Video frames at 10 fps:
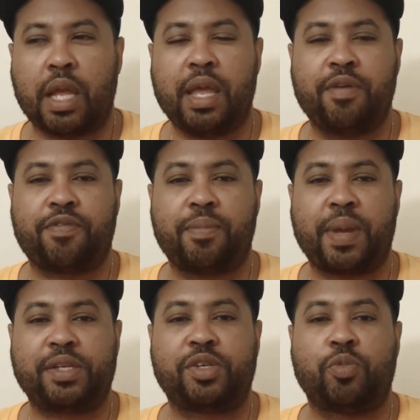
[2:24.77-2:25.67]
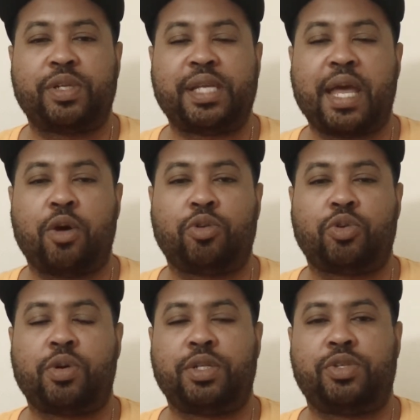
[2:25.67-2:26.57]
information was held
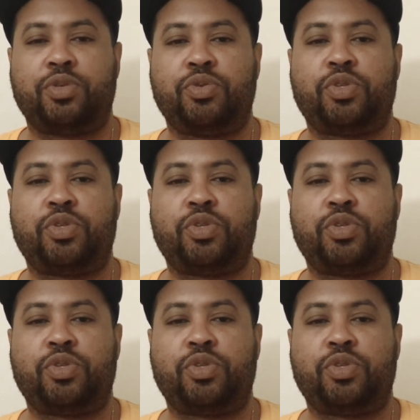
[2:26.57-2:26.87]
on to.